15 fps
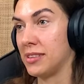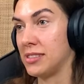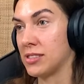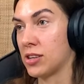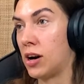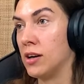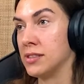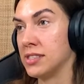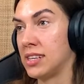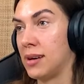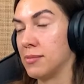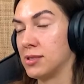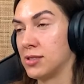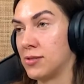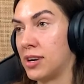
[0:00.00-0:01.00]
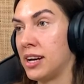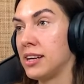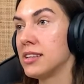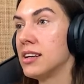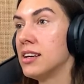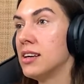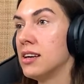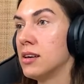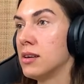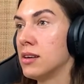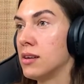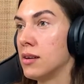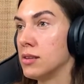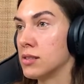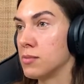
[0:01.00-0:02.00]
these concepts, right?
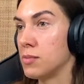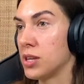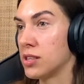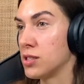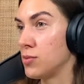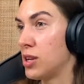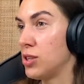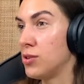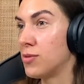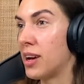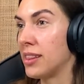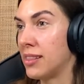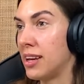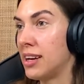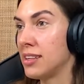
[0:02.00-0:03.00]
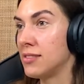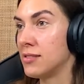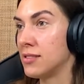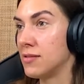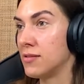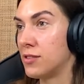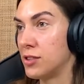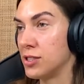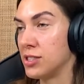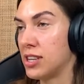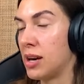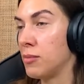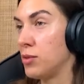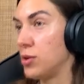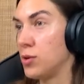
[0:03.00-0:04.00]
Because when you read that, first
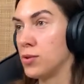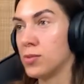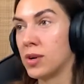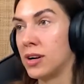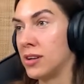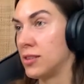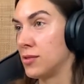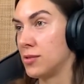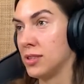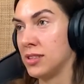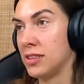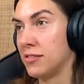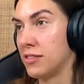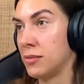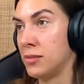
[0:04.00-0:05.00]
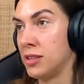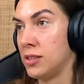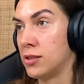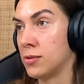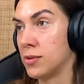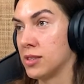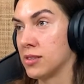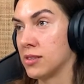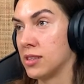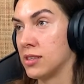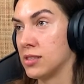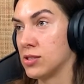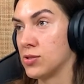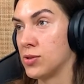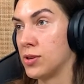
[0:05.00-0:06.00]
time you weren't really familiar with
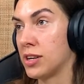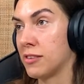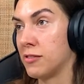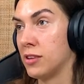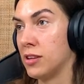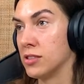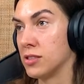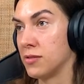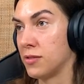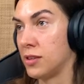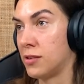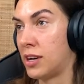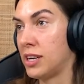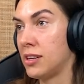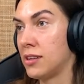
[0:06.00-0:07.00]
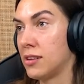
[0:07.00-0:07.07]
Stoic philosophy, right?